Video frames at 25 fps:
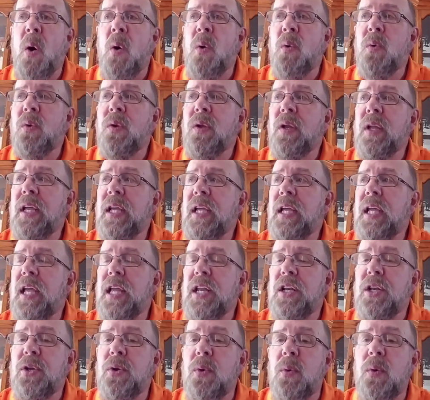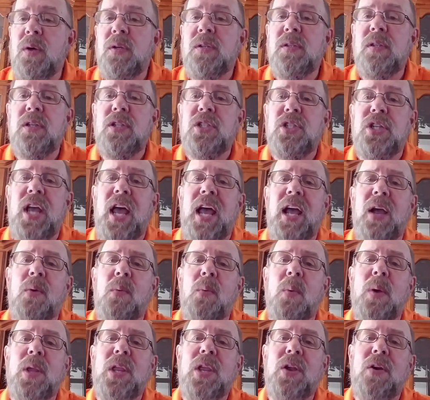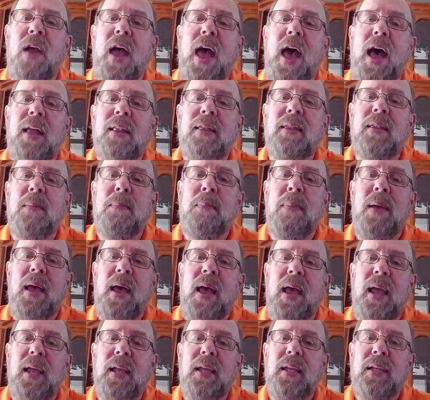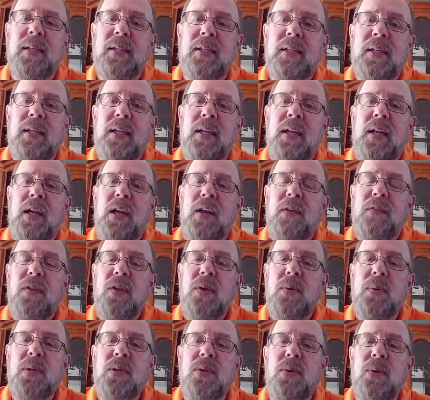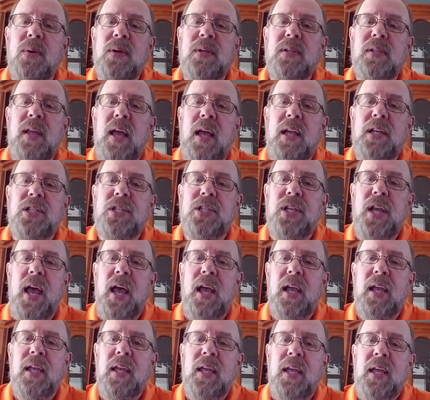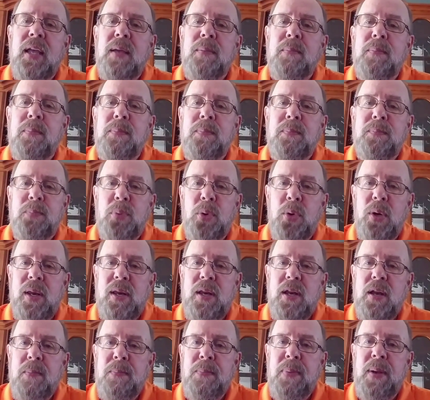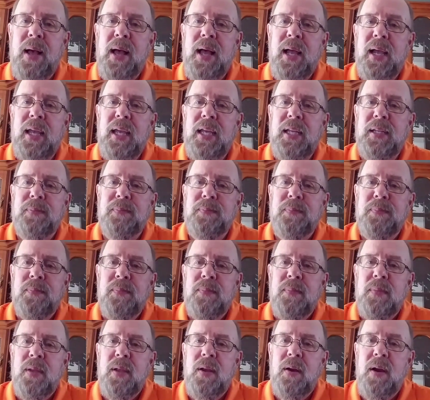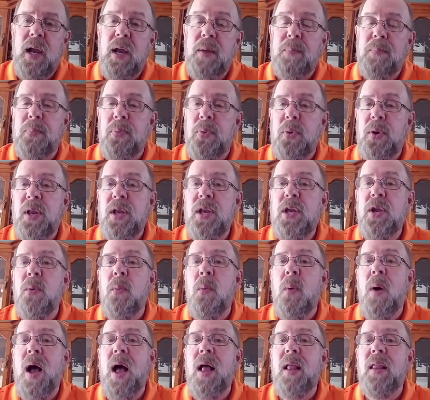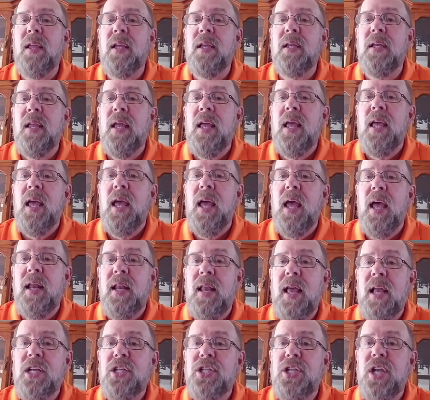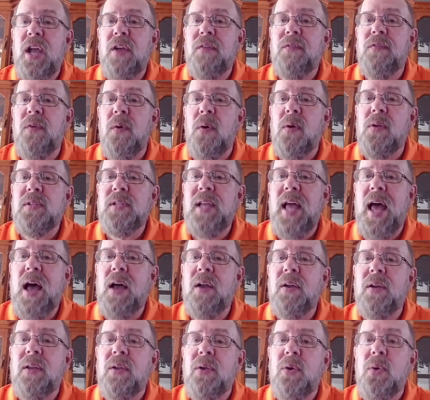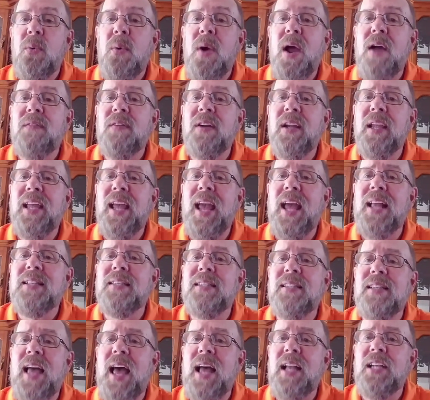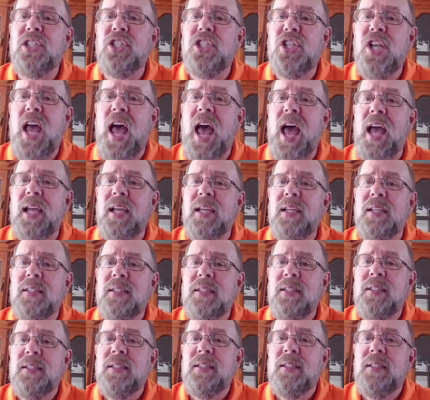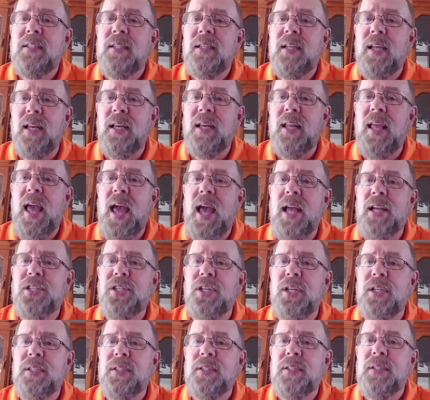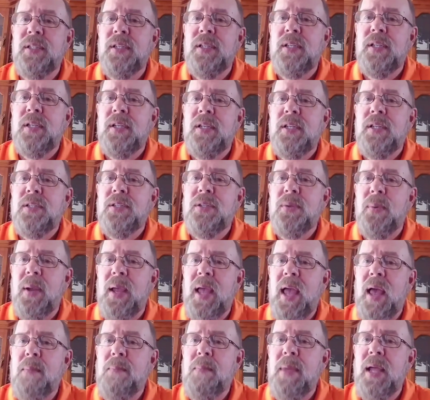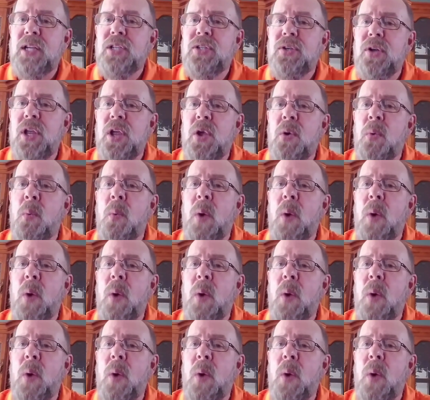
only endorse the check when you're at the bank. If you endorse that check, put it in your pocket, all right, put it in your wallet, and that check falls out, whoever gets that check can cash it. So again, make sure you